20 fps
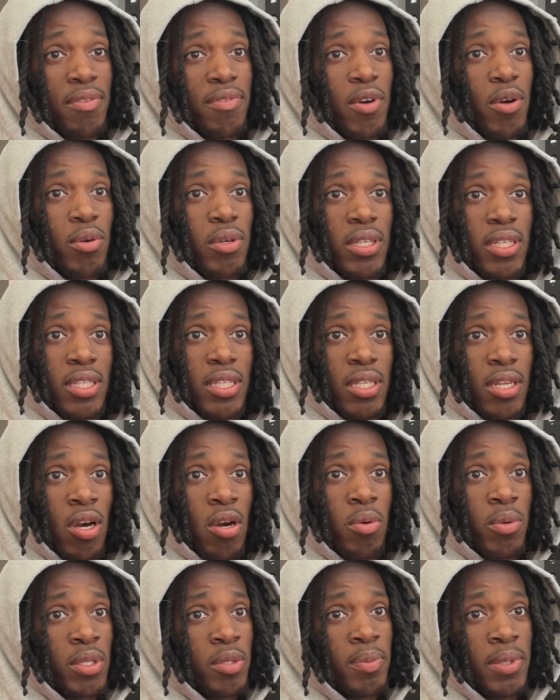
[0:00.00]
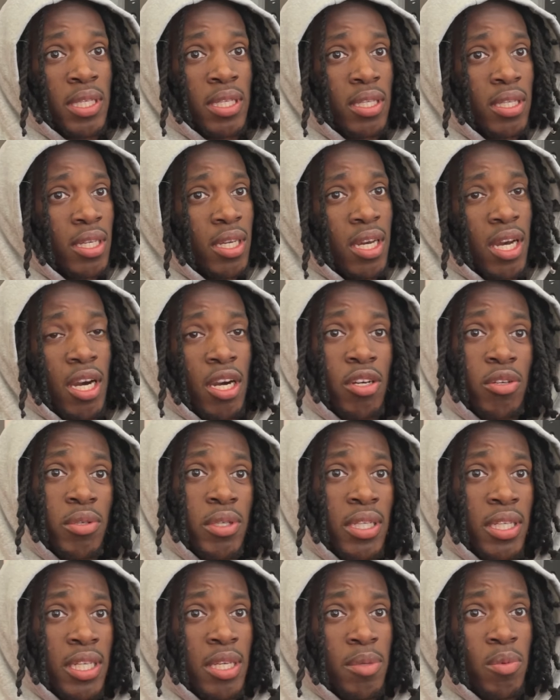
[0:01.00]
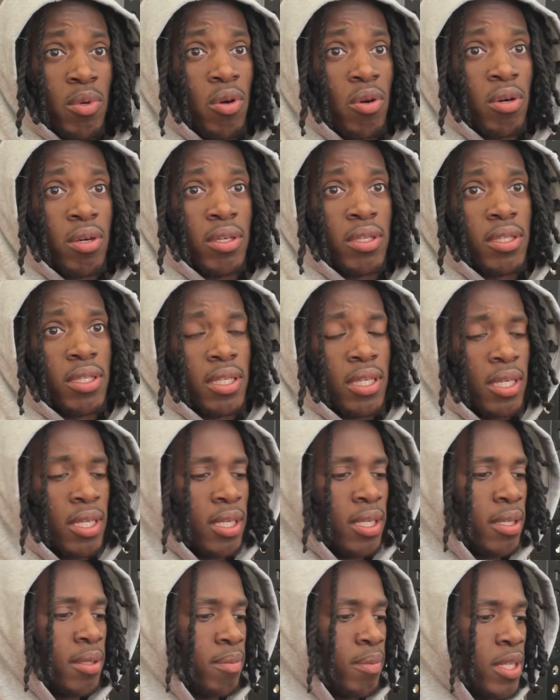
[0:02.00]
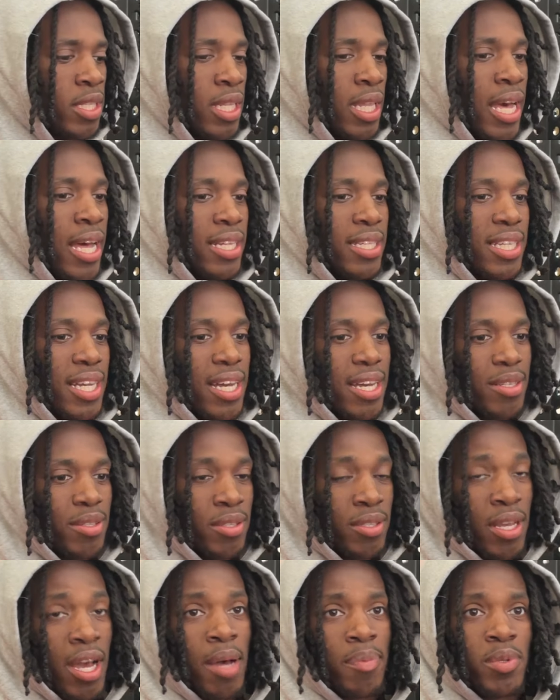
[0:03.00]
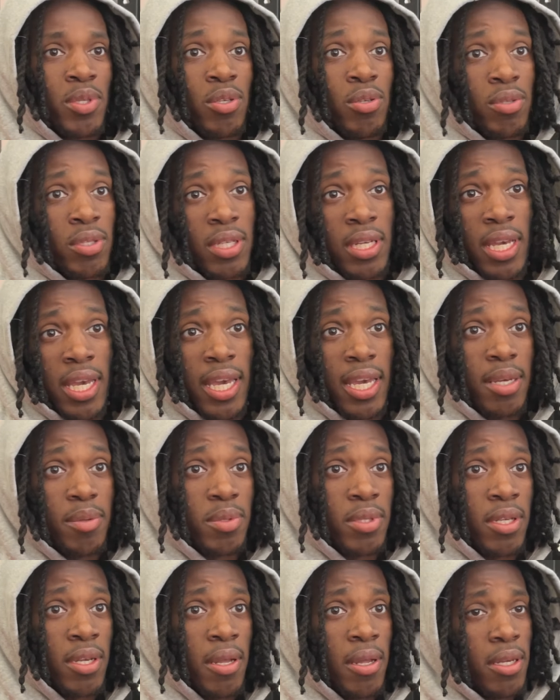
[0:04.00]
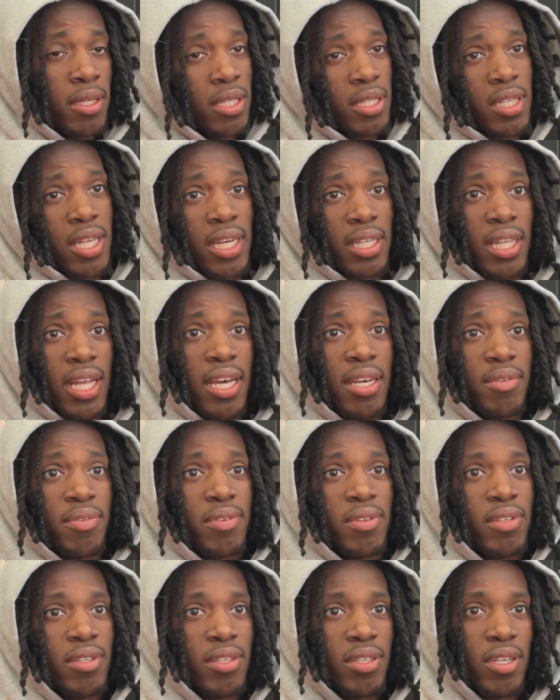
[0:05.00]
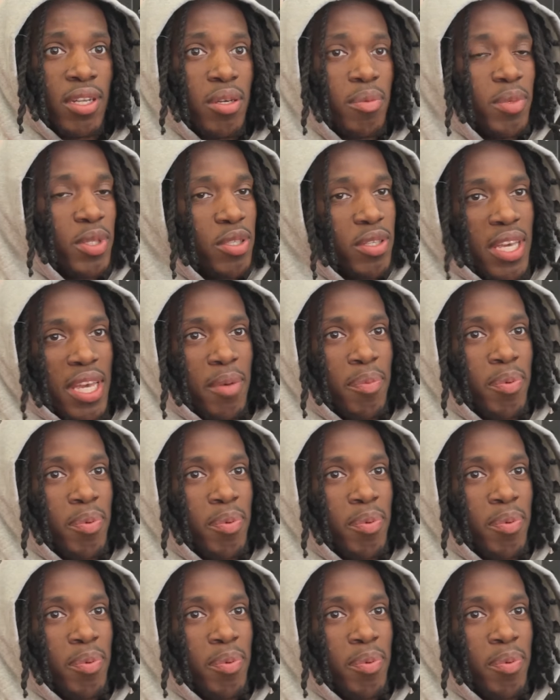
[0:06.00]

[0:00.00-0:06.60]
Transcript: focused and always be hungry to keep going. Um, there's a lot of times there's obstacles in games, just like life, you know. But you can't